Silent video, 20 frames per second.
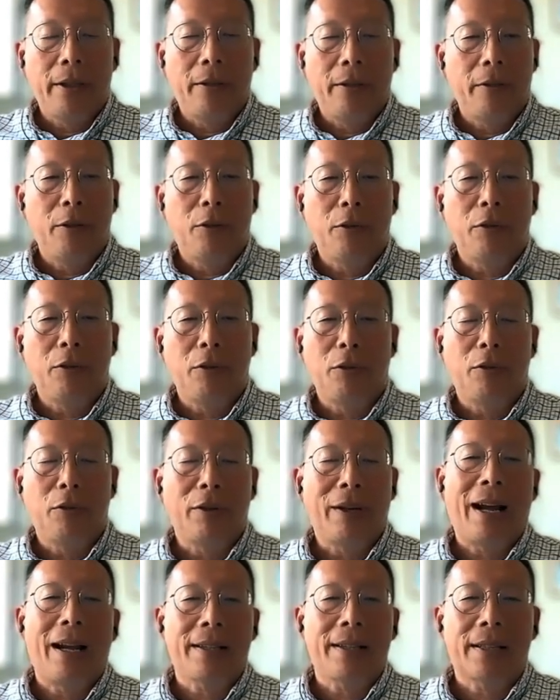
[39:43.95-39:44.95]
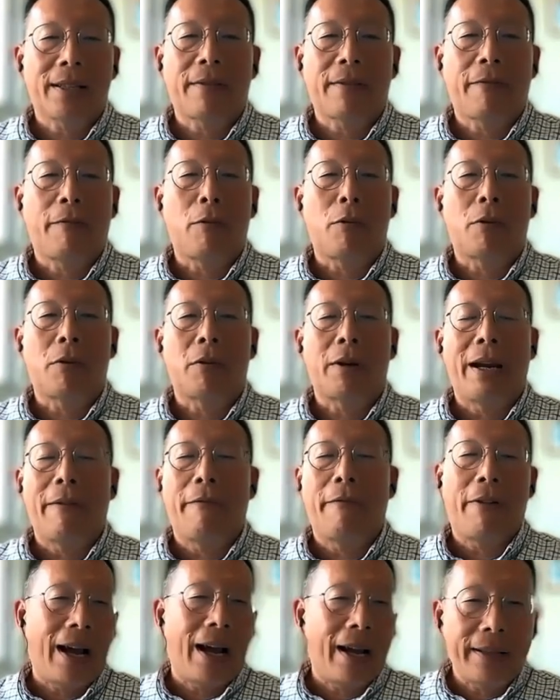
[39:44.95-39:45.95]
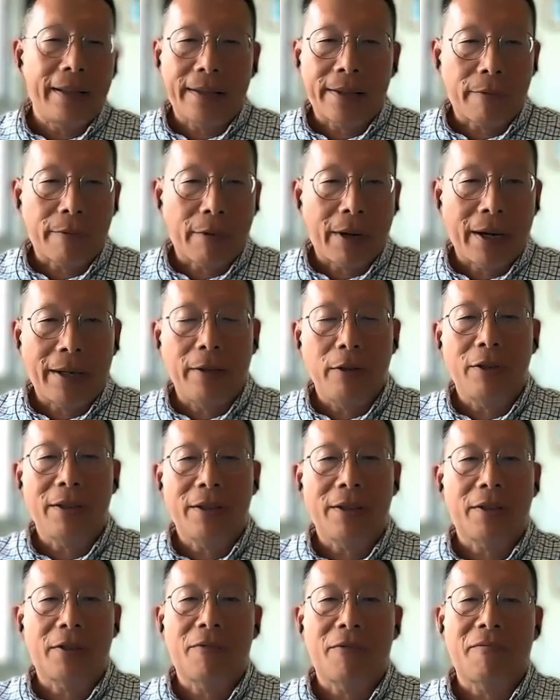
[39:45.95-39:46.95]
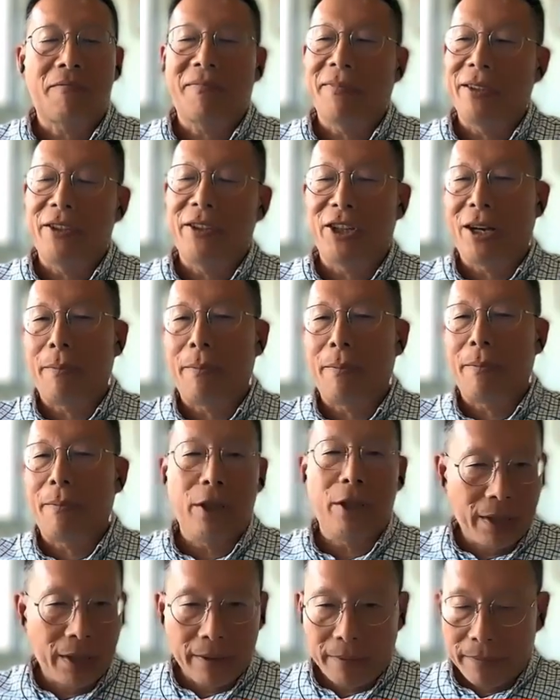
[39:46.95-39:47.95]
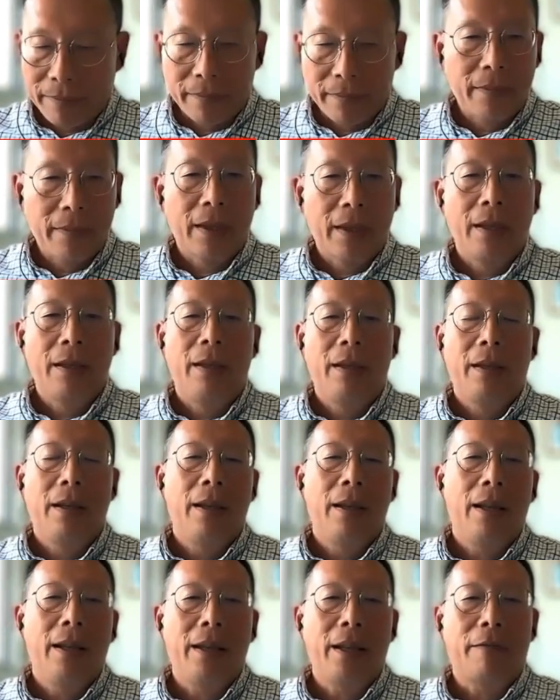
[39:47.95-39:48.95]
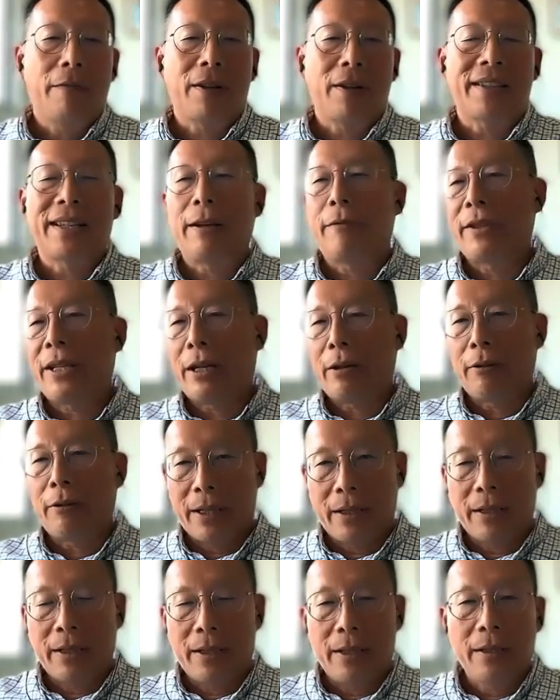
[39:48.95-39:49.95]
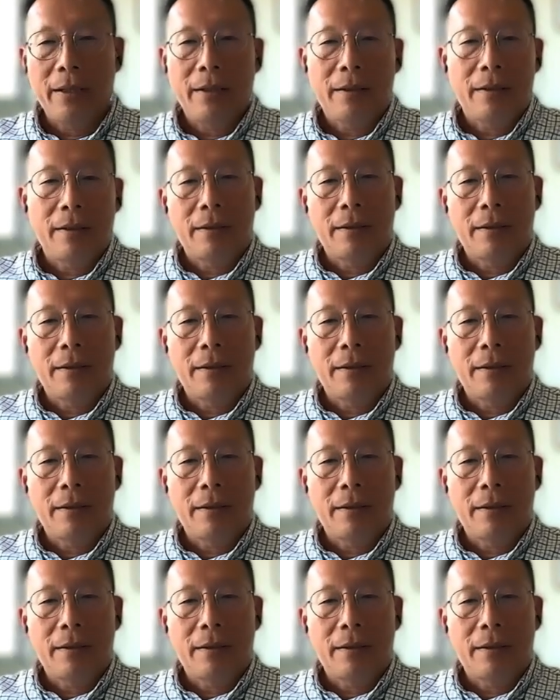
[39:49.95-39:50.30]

you know you don't you don't ask for advice, right? You just mm. jump into it, mm. and then of course self doubt lah. Huh?